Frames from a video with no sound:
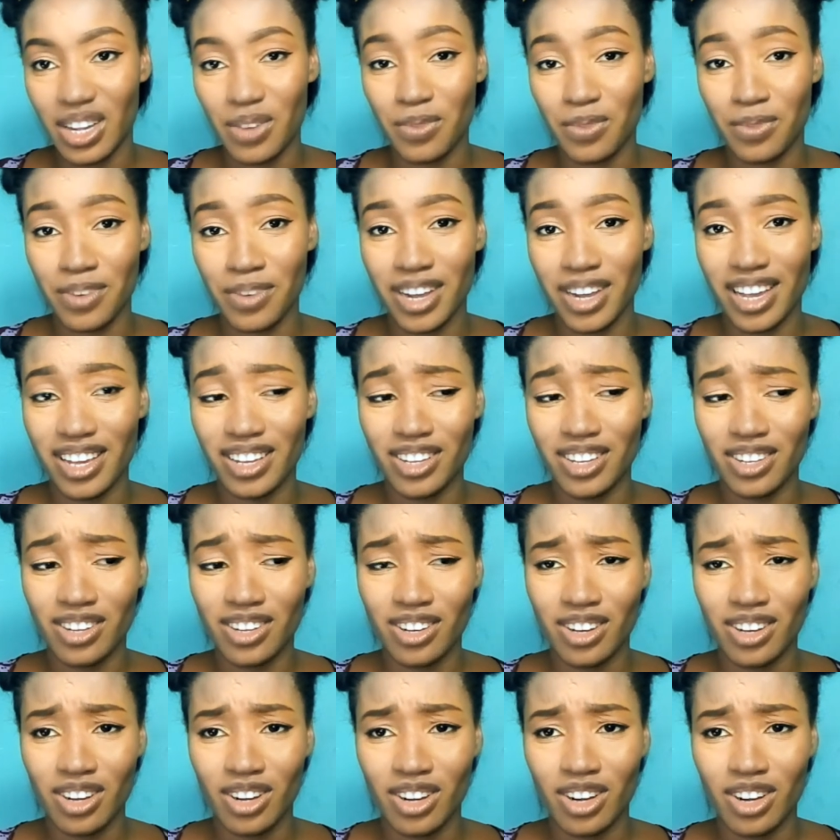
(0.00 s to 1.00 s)
way
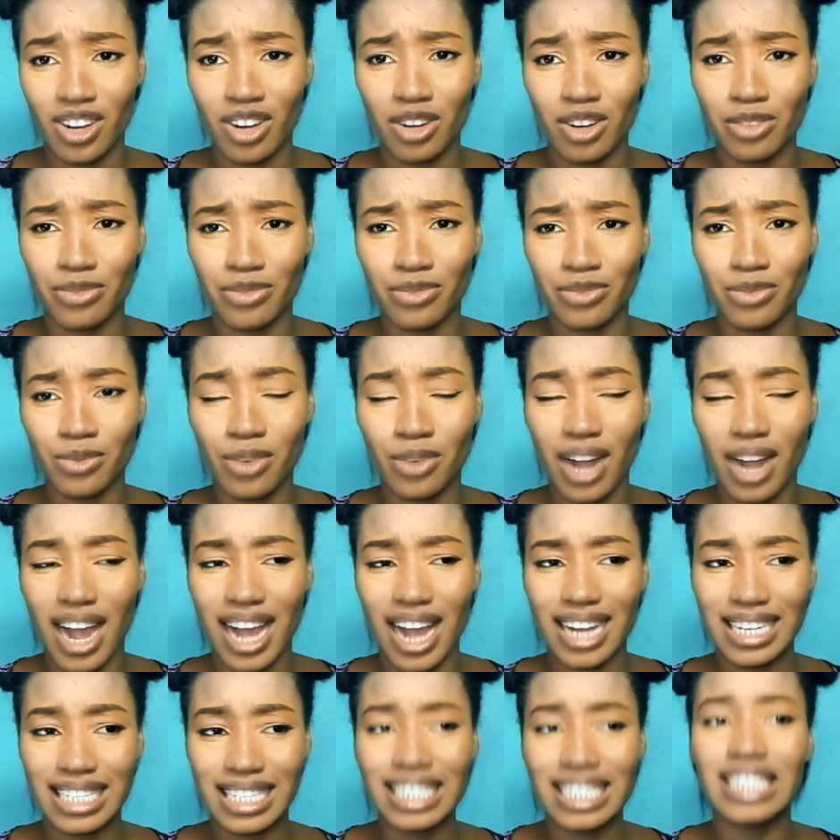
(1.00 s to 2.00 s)
of
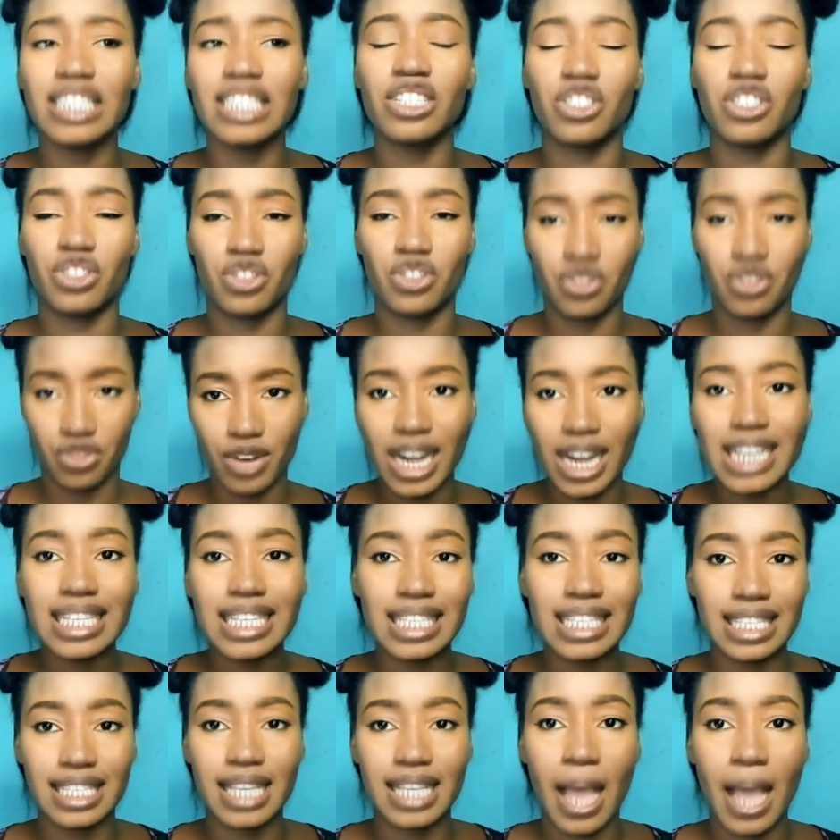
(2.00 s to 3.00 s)
handling
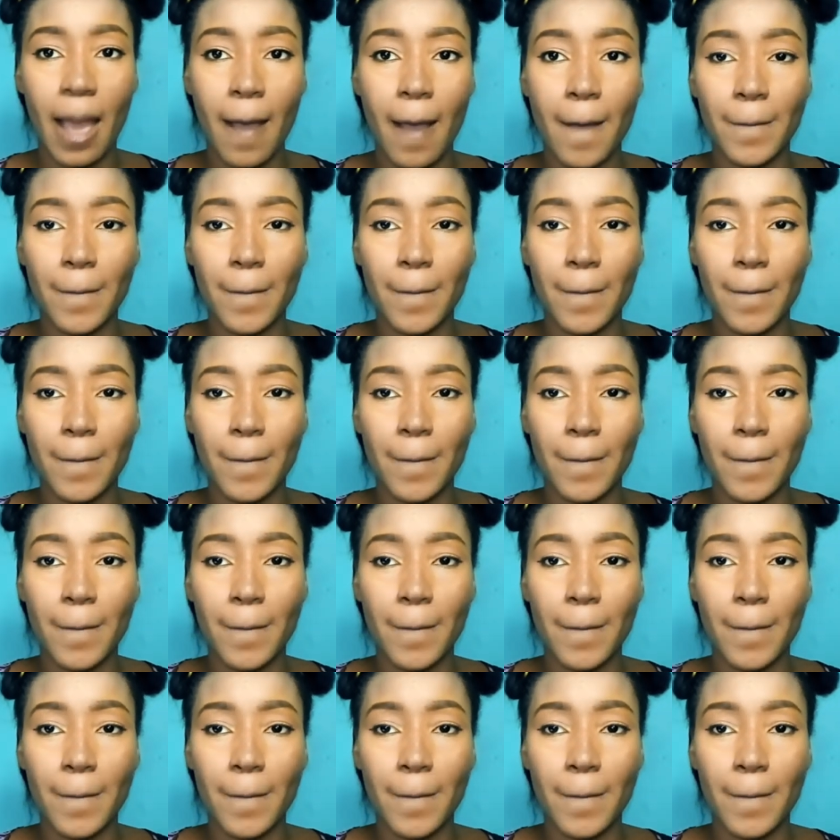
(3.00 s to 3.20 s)
stress